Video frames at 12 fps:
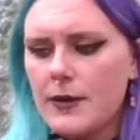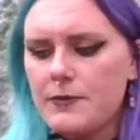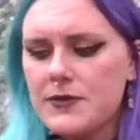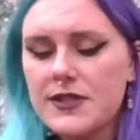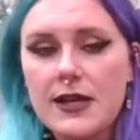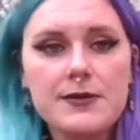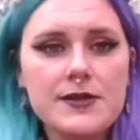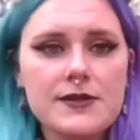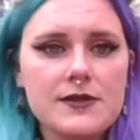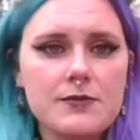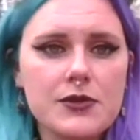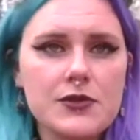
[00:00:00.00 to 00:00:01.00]

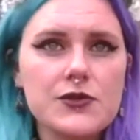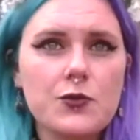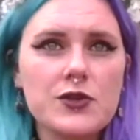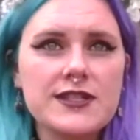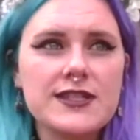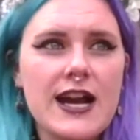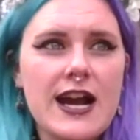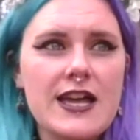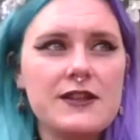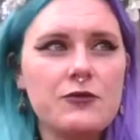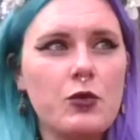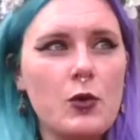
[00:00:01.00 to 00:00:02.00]
substance abuse, was that
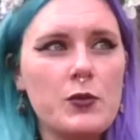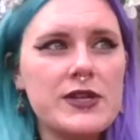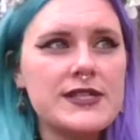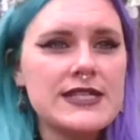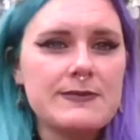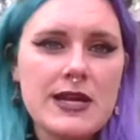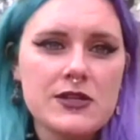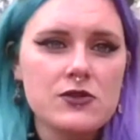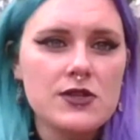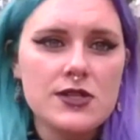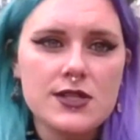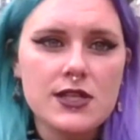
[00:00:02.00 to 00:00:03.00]
when we dismantle
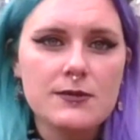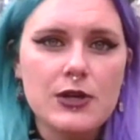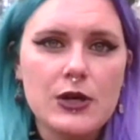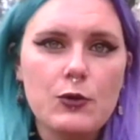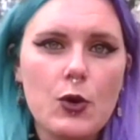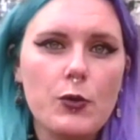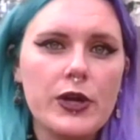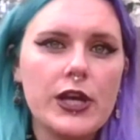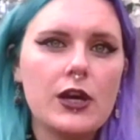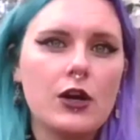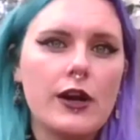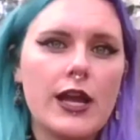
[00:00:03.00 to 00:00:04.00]
the stigma, when we
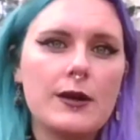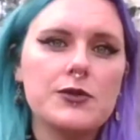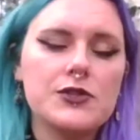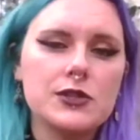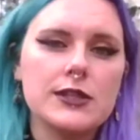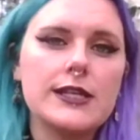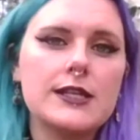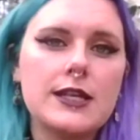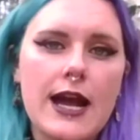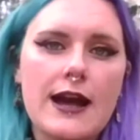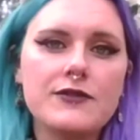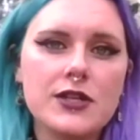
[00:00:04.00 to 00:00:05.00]
are able to lean in
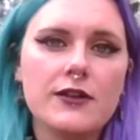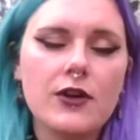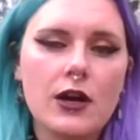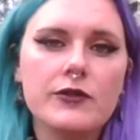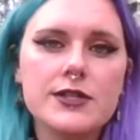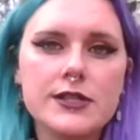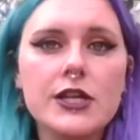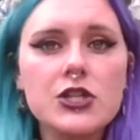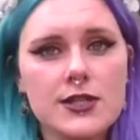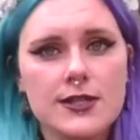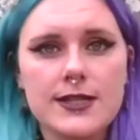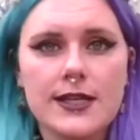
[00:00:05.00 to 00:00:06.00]
and have tough
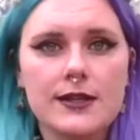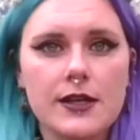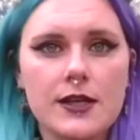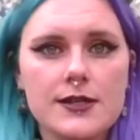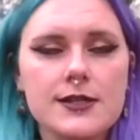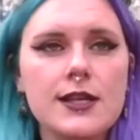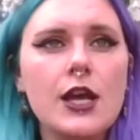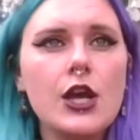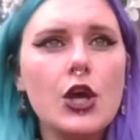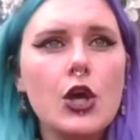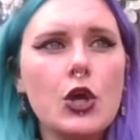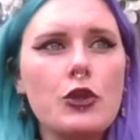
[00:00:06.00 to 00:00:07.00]
conversations like this,
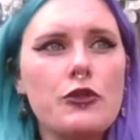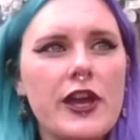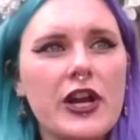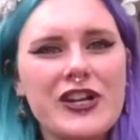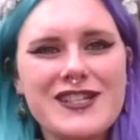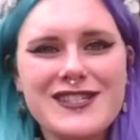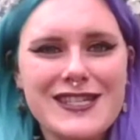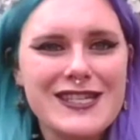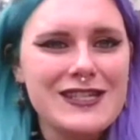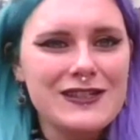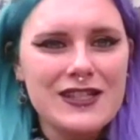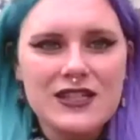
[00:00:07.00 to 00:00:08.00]
there is
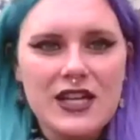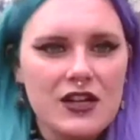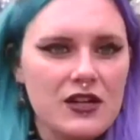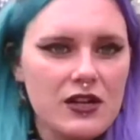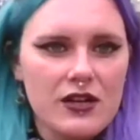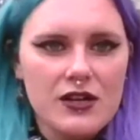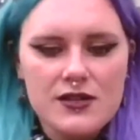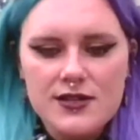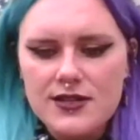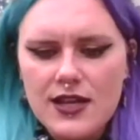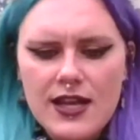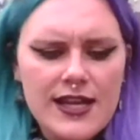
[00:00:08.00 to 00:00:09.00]
healing that
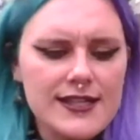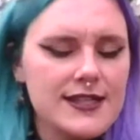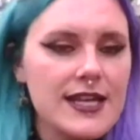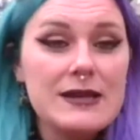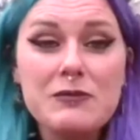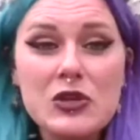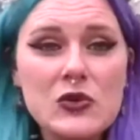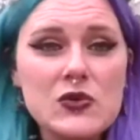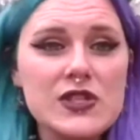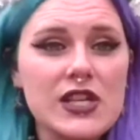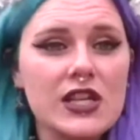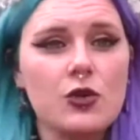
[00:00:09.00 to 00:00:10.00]
occurs. It's like
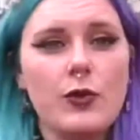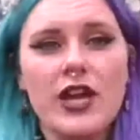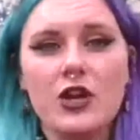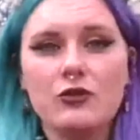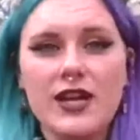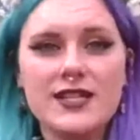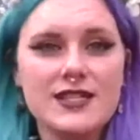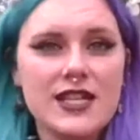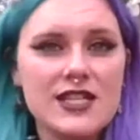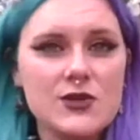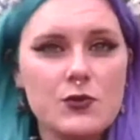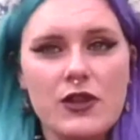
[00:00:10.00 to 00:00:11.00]
music, the way it
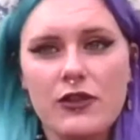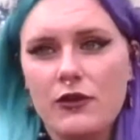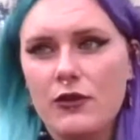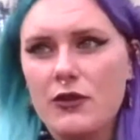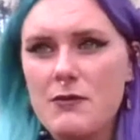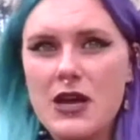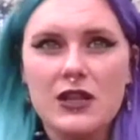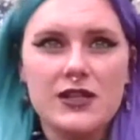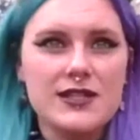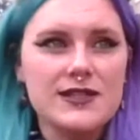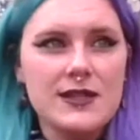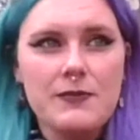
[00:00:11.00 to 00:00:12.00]
resonates with you, the
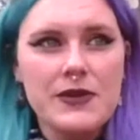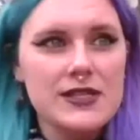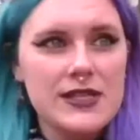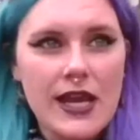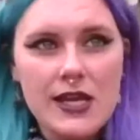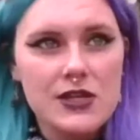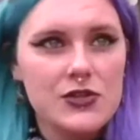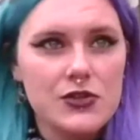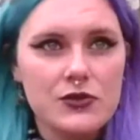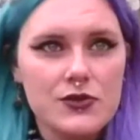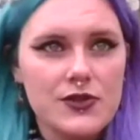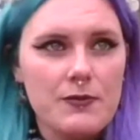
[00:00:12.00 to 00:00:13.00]
melody, something takes
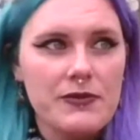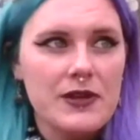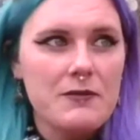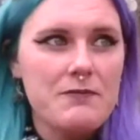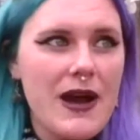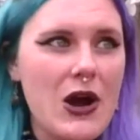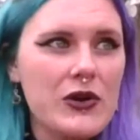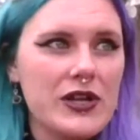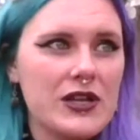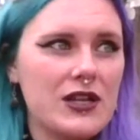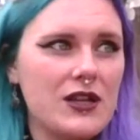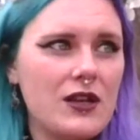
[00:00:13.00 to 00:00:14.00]
you, something about
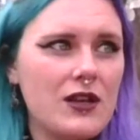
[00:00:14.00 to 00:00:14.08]
it